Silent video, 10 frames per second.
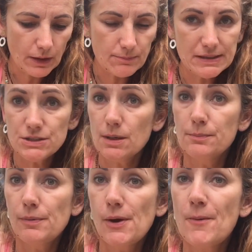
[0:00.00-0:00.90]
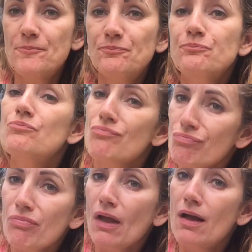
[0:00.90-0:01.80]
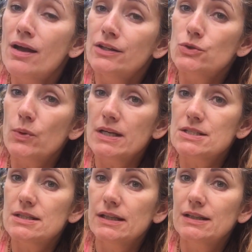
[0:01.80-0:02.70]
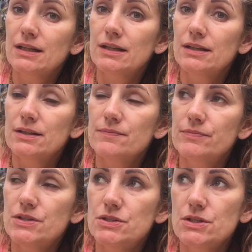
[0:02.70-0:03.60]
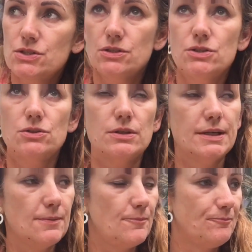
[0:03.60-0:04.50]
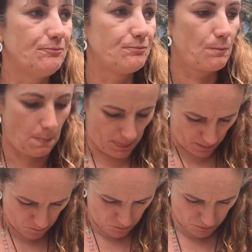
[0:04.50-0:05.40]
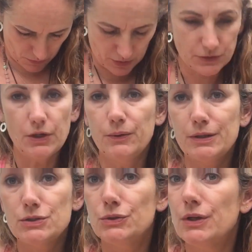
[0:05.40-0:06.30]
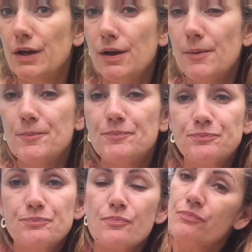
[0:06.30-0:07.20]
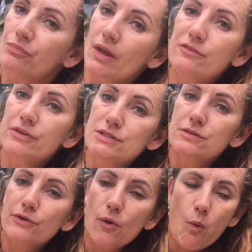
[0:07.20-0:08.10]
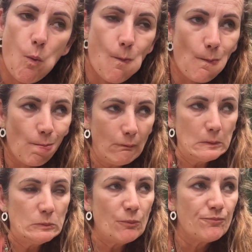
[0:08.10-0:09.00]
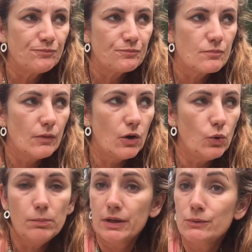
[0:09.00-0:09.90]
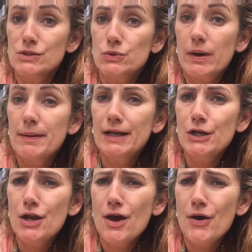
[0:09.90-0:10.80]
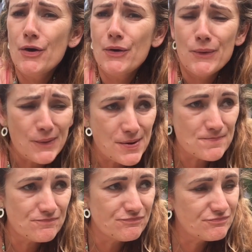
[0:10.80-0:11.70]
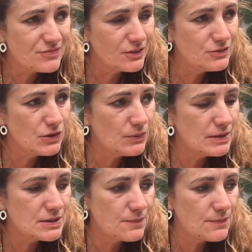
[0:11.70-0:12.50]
Made some drastic decisions today. Not going to the festival. My whole body was screaming, no, don't do it.